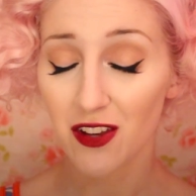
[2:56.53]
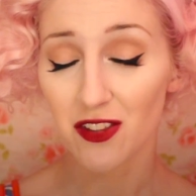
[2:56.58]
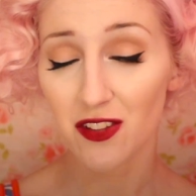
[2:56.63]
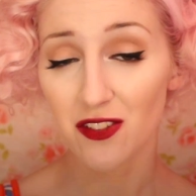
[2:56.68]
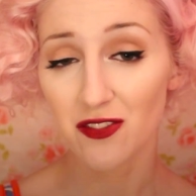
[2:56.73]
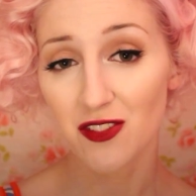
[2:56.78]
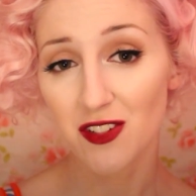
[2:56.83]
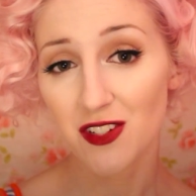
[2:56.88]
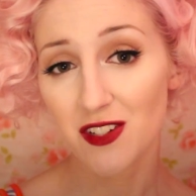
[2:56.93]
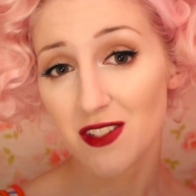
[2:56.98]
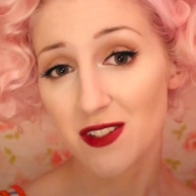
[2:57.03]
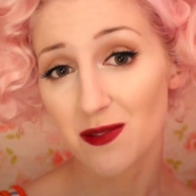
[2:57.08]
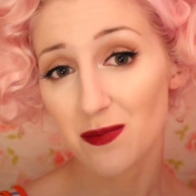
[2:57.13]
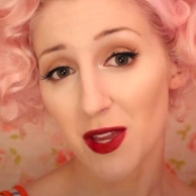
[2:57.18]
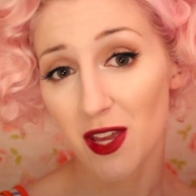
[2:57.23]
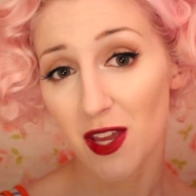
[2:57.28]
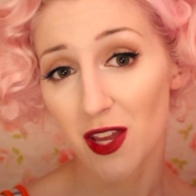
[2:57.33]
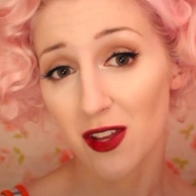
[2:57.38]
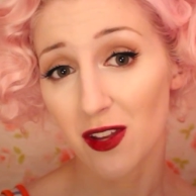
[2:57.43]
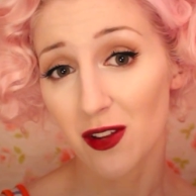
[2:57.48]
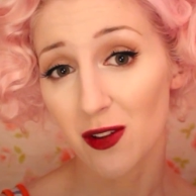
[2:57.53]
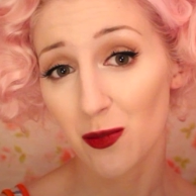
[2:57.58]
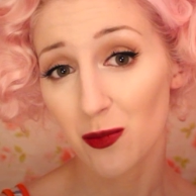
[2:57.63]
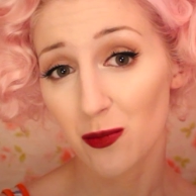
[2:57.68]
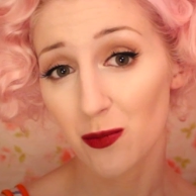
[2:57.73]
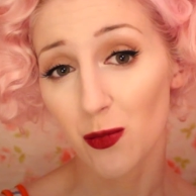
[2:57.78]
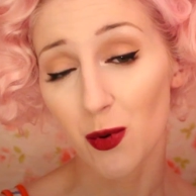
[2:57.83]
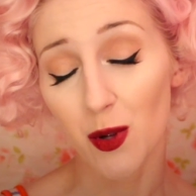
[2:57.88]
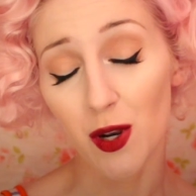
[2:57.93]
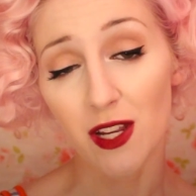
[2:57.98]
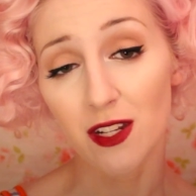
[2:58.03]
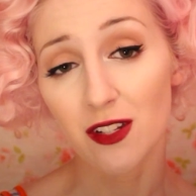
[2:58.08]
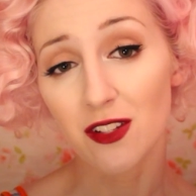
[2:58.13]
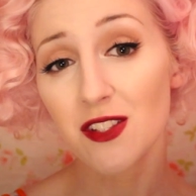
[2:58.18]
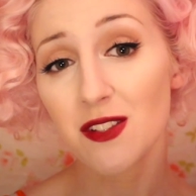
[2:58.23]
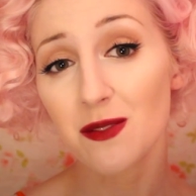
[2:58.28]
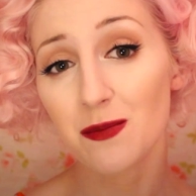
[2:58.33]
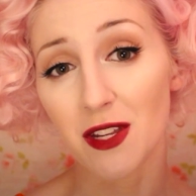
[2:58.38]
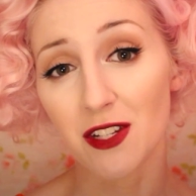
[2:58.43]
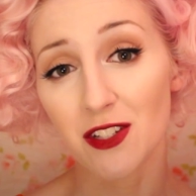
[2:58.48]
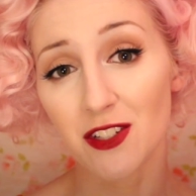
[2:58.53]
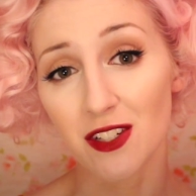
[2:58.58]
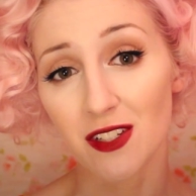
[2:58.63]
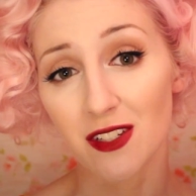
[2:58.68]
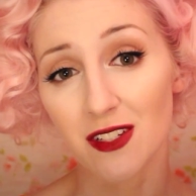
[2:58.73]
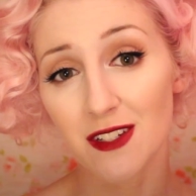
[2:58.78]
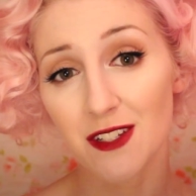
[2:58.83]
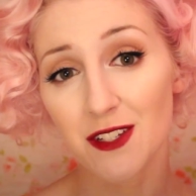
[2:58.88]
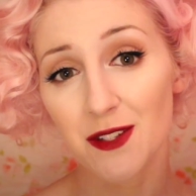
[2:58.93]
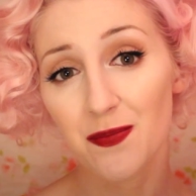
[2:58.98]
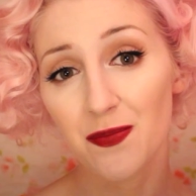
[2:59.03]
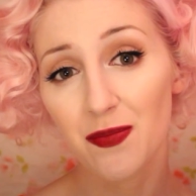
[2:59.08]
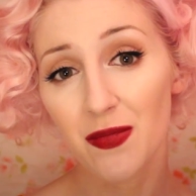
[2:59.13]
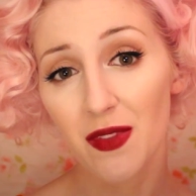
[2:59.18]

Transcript: The first being what I just mentioned.